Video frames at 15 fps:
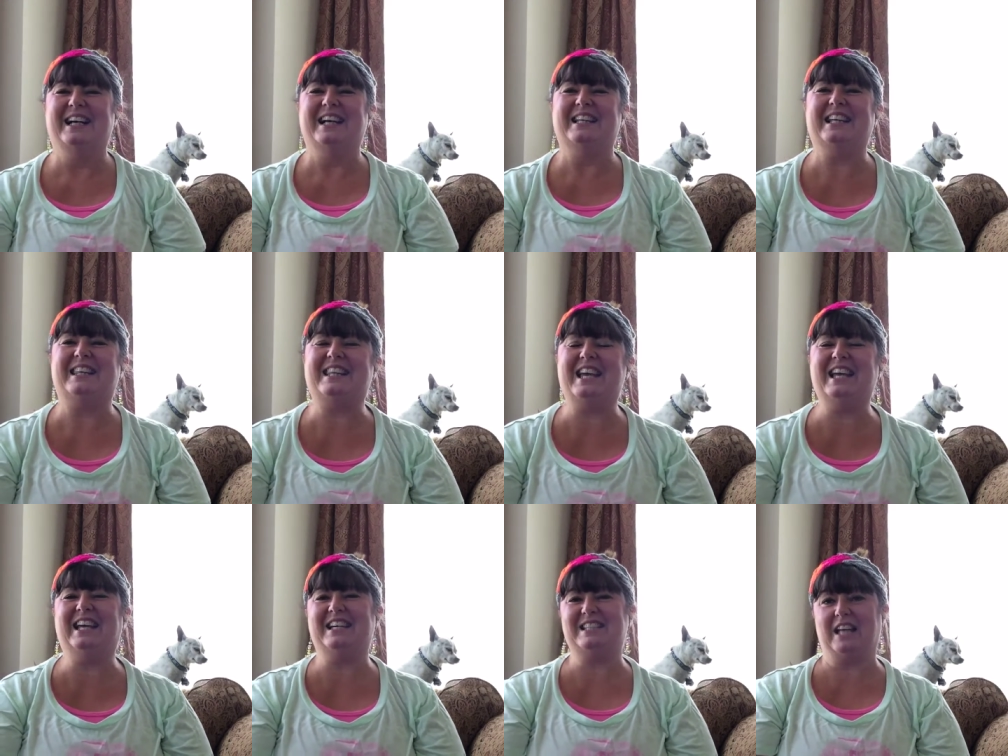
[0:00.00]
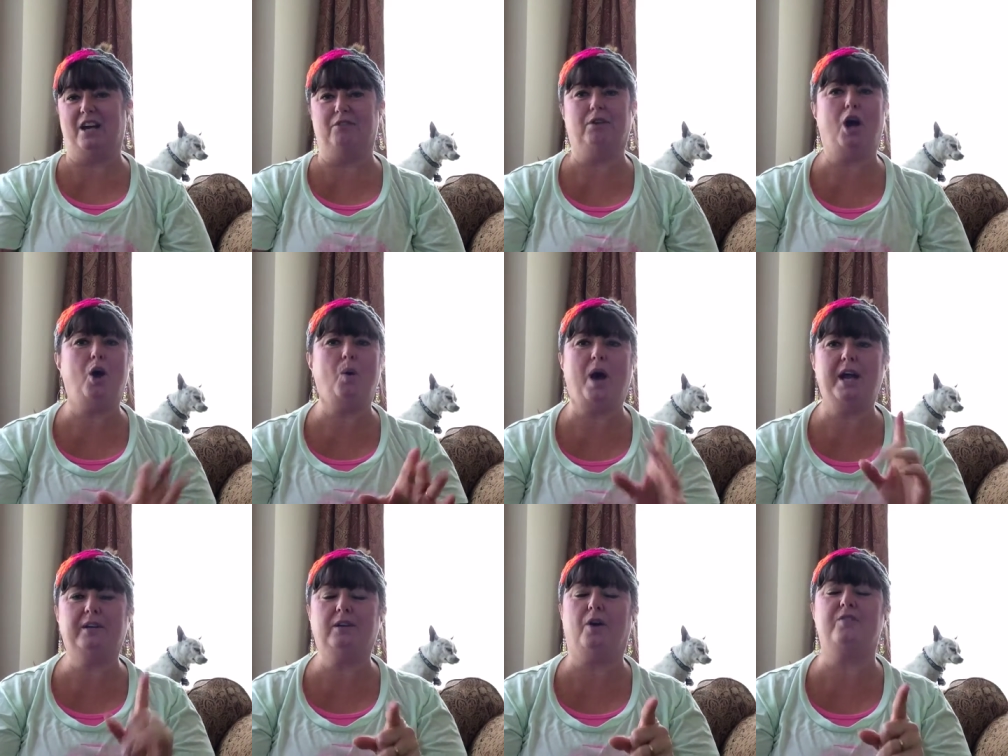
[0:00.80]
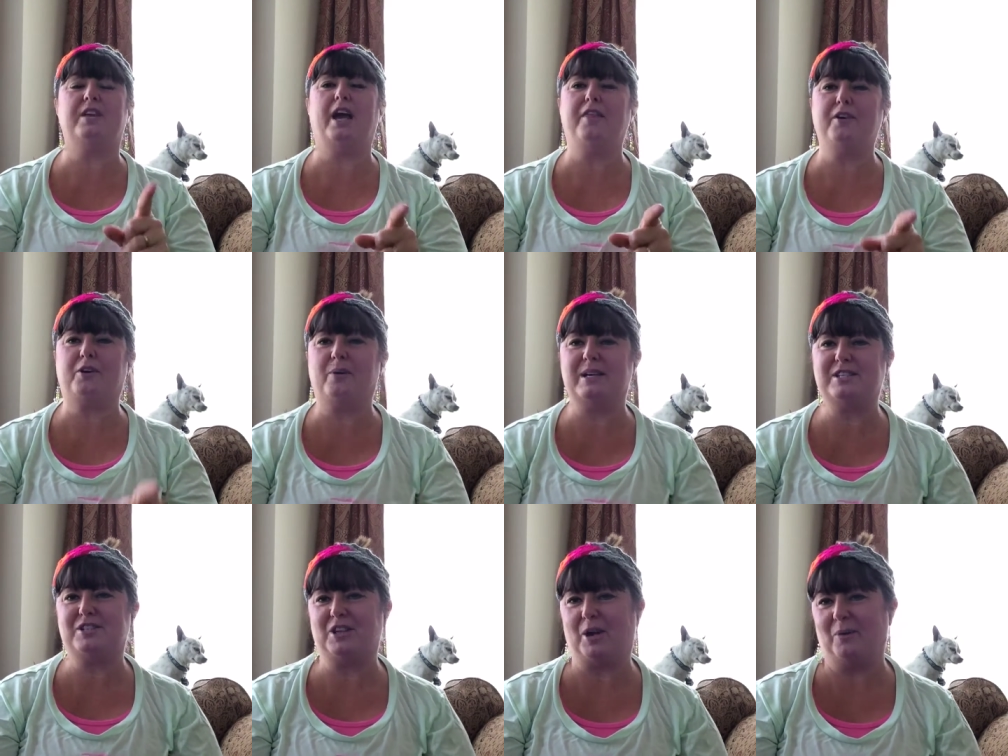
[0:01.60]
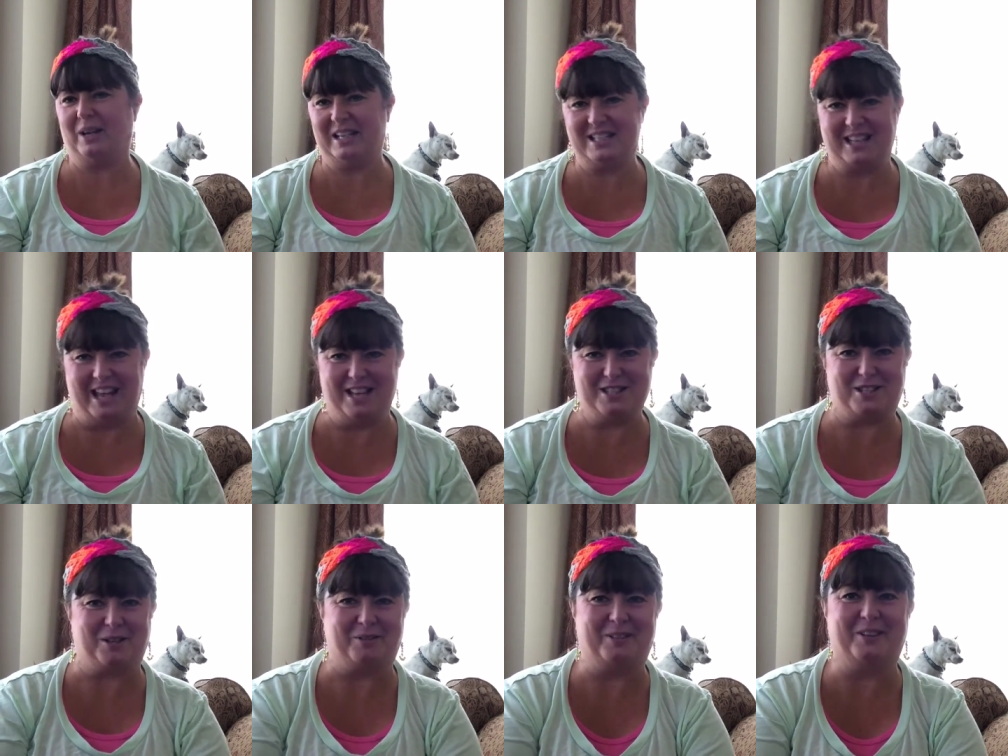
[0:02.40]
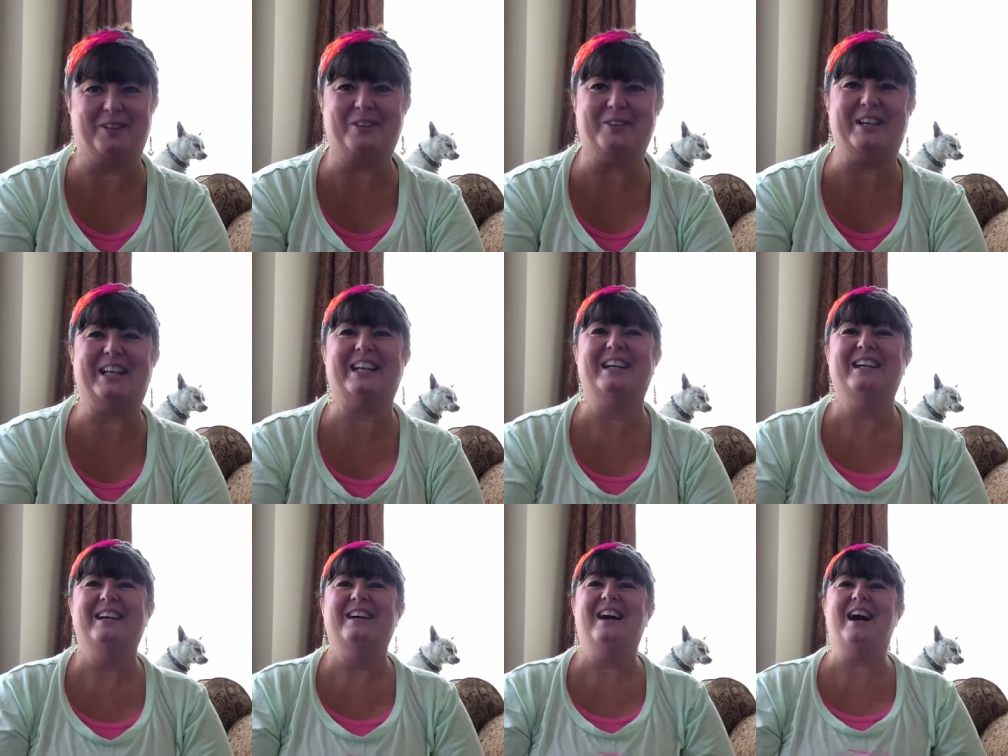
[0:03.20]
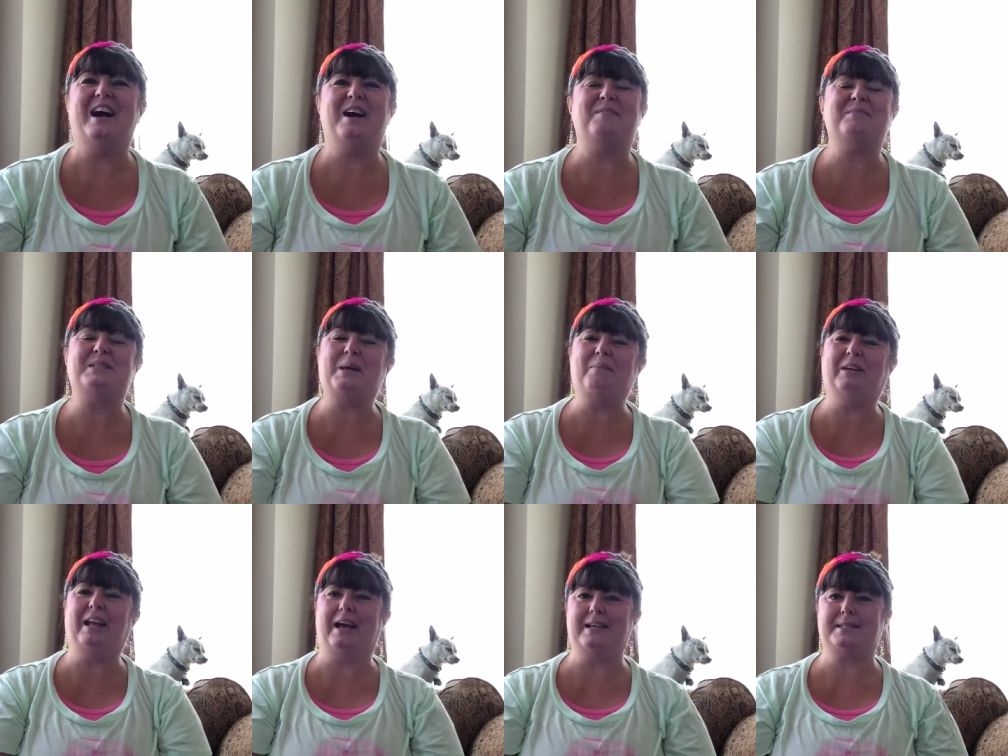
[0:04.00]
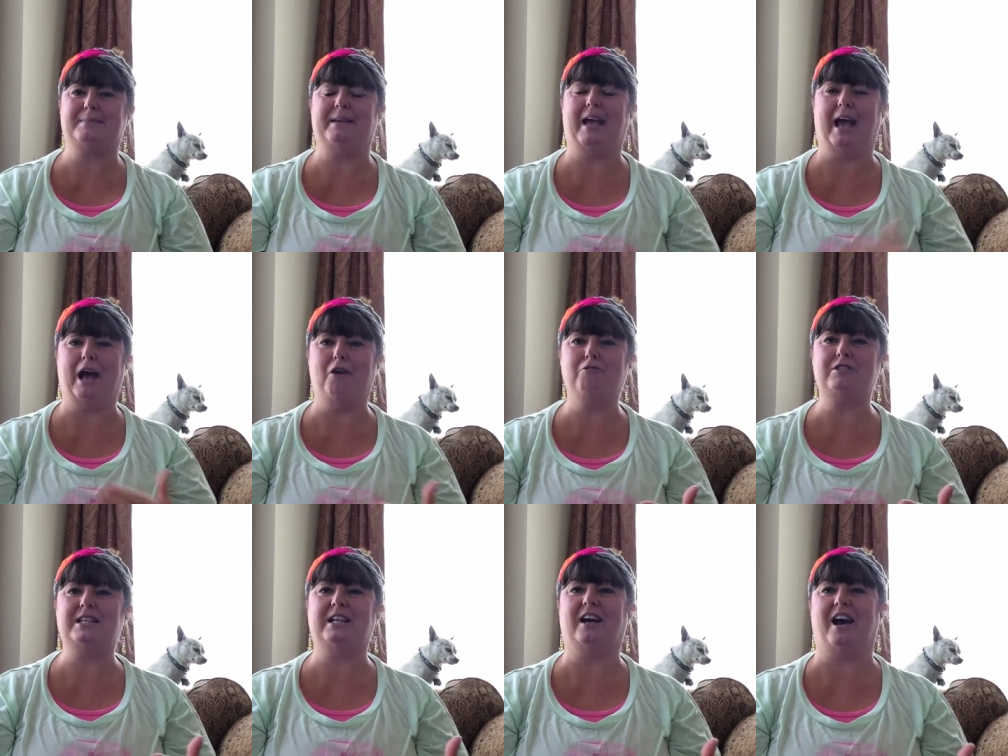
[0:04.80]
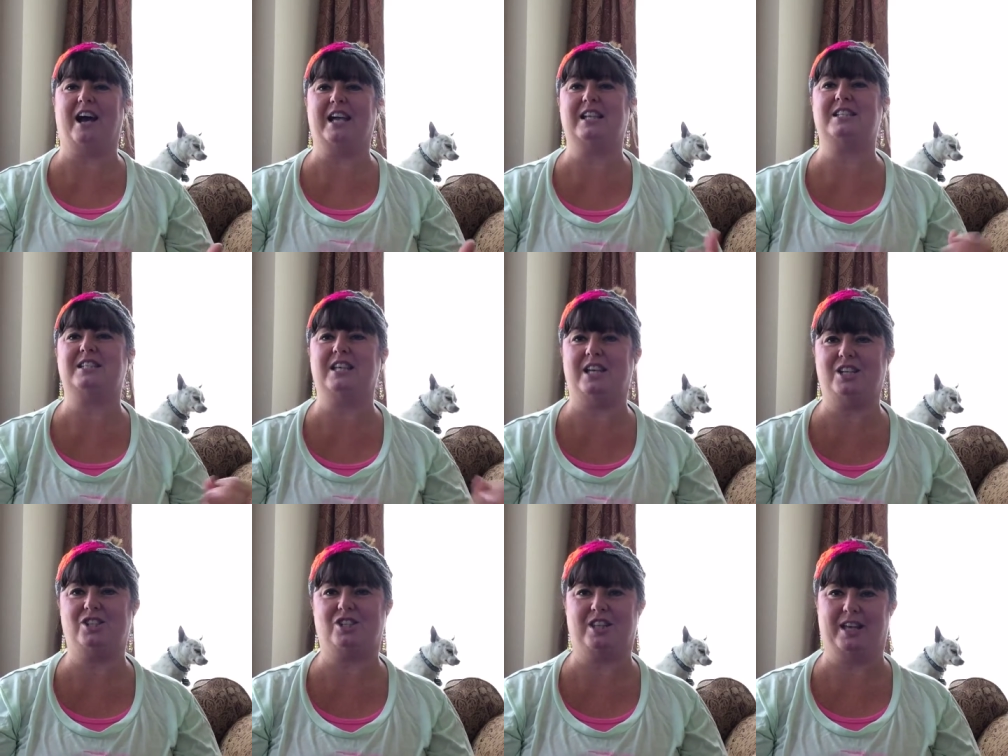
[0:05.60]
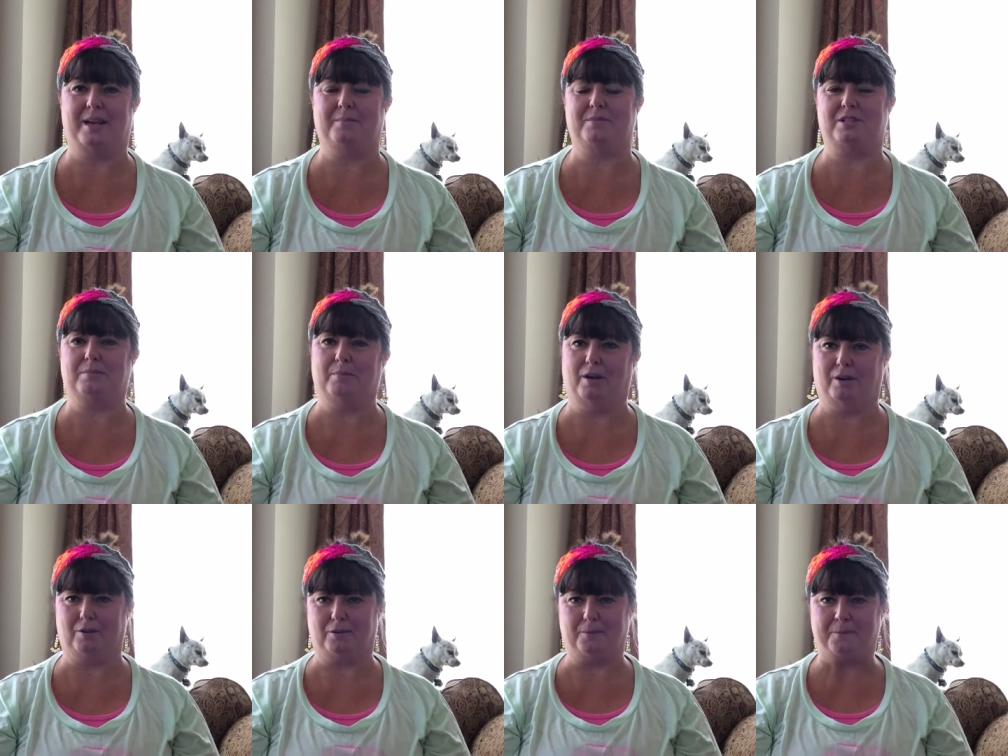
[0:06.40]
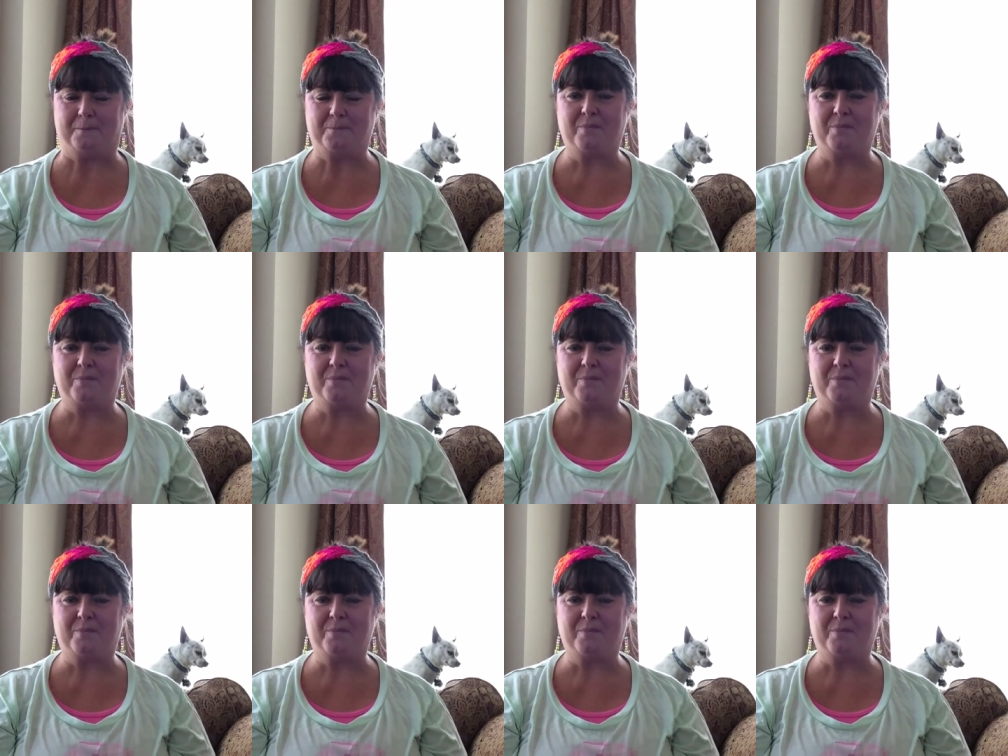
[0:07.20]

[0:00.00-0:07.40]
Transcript: The thing is, oh, oh, I, oh, the other question I wanted to answer real quick. Um, someone asked me, how did I teach them to model?